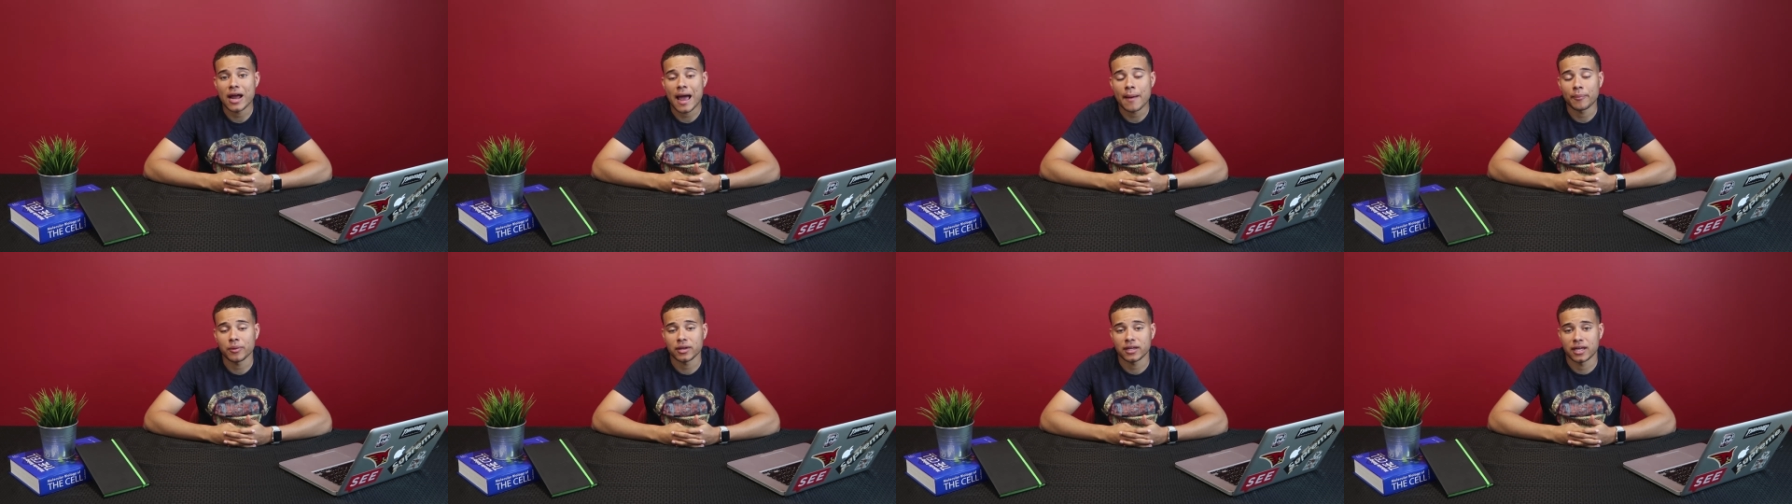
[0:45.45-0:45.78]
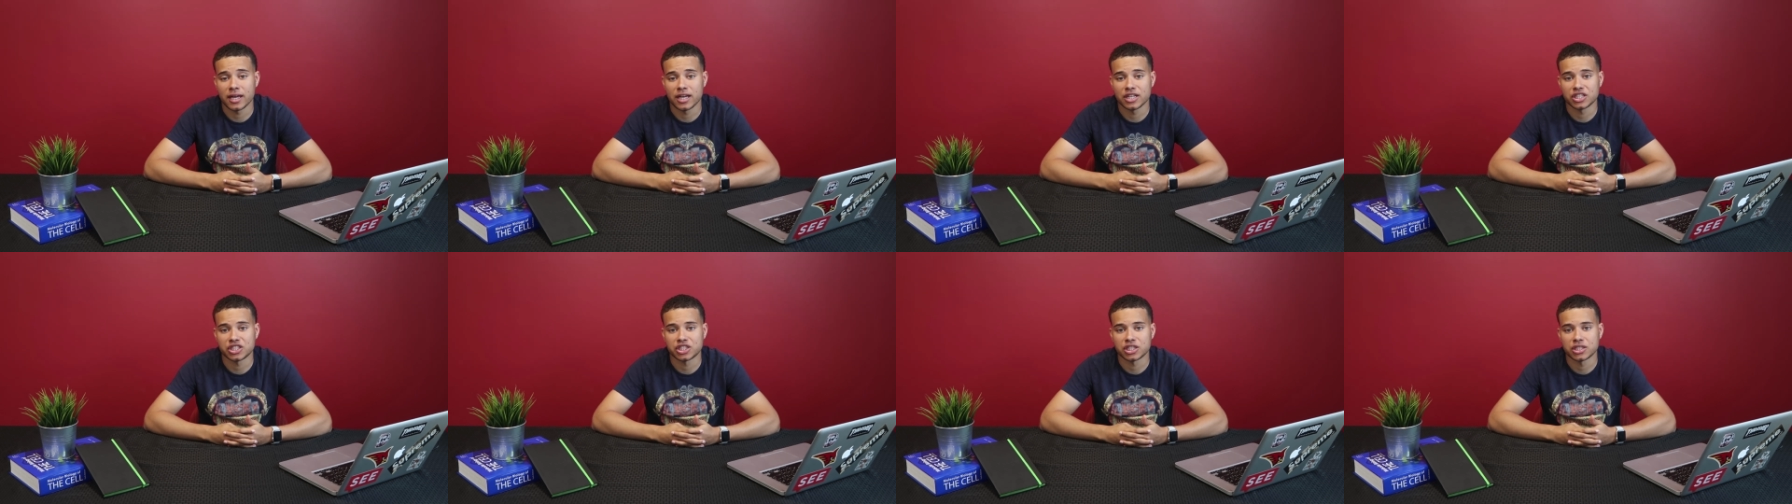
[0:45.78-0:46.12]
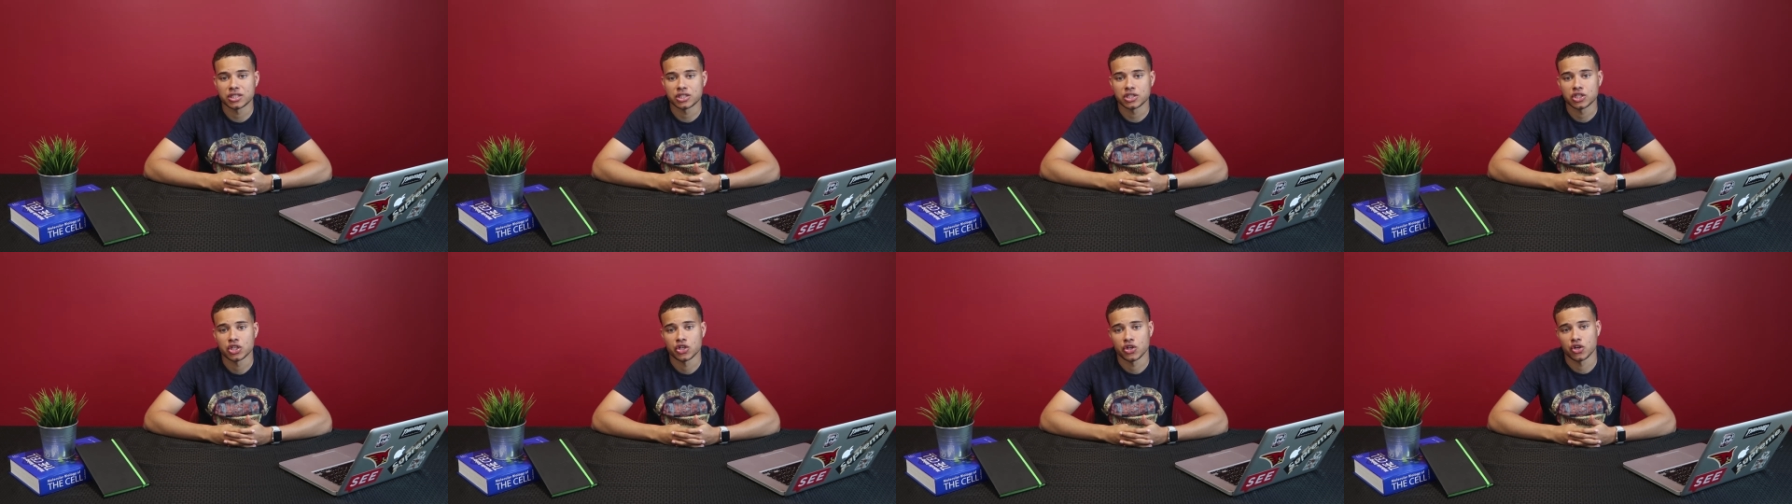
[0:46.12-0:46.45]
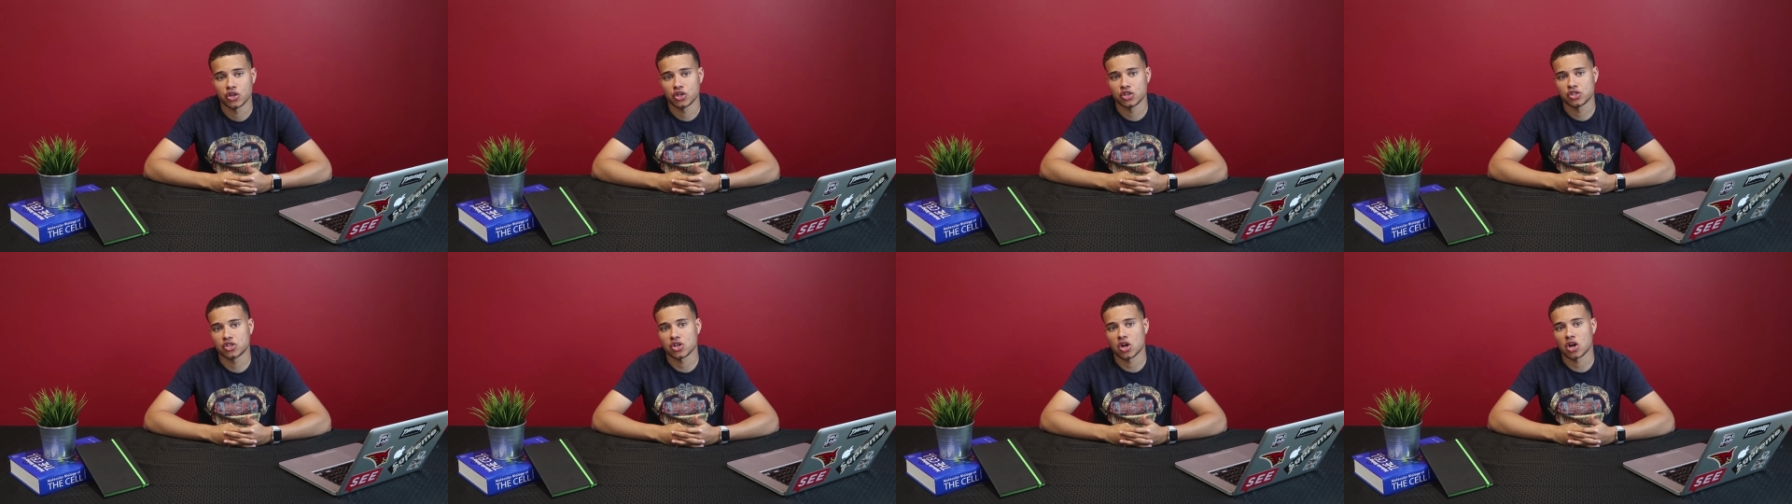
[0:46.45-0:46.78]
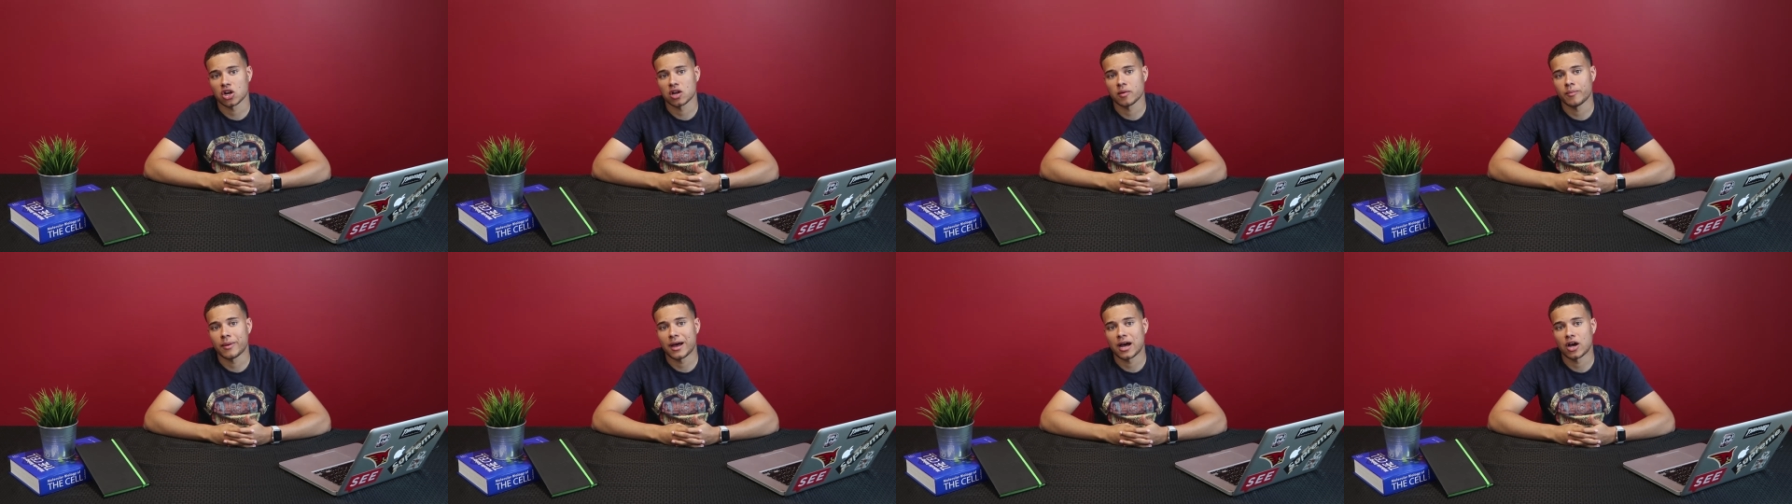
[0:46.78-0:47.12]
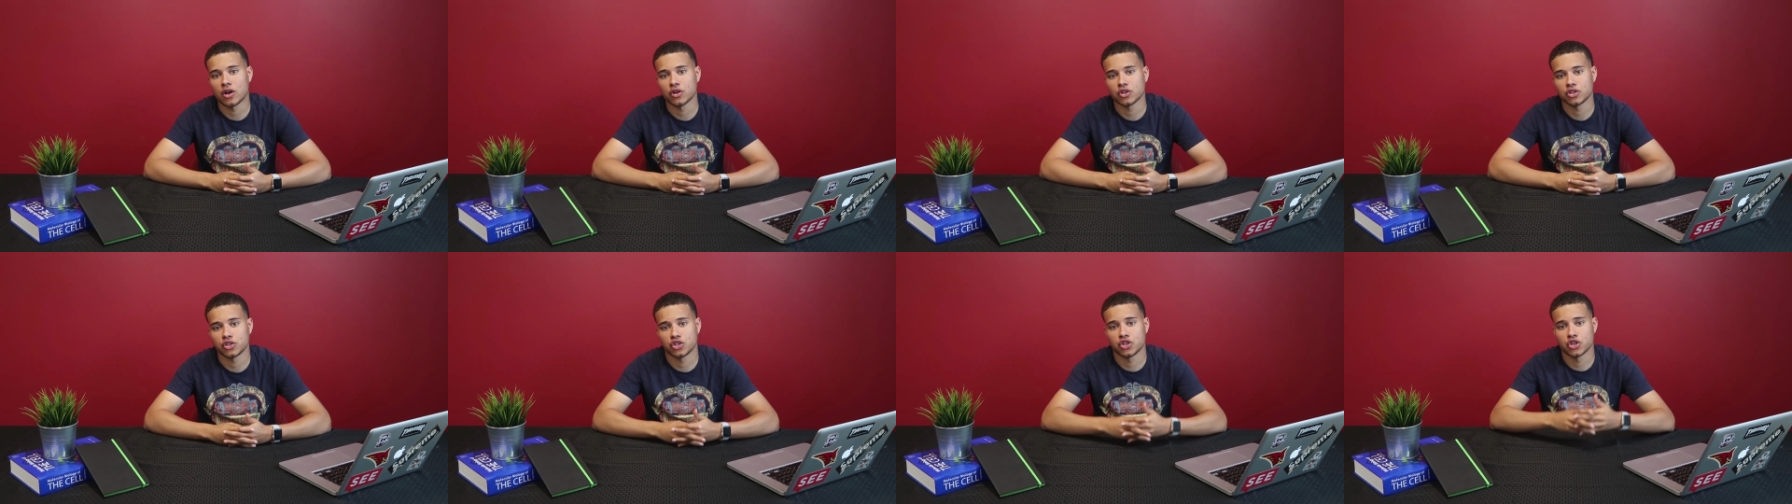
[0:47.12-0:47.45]
application, you're going to talk
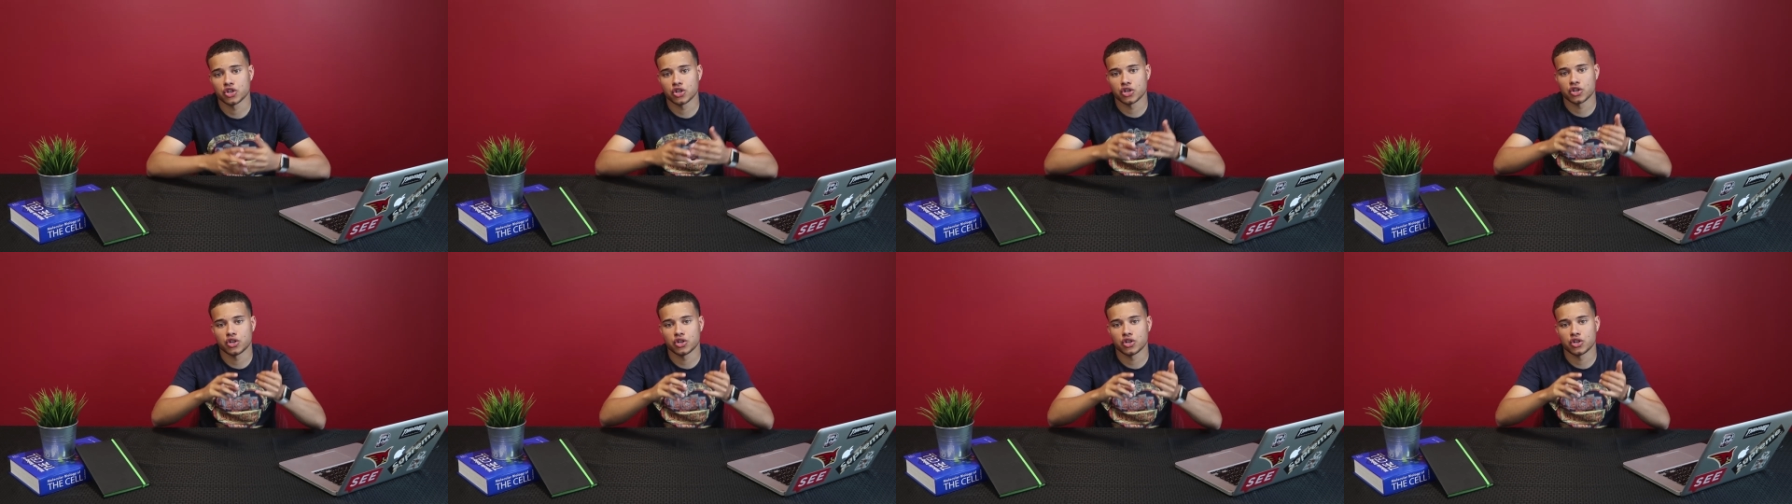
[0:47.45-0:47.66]
about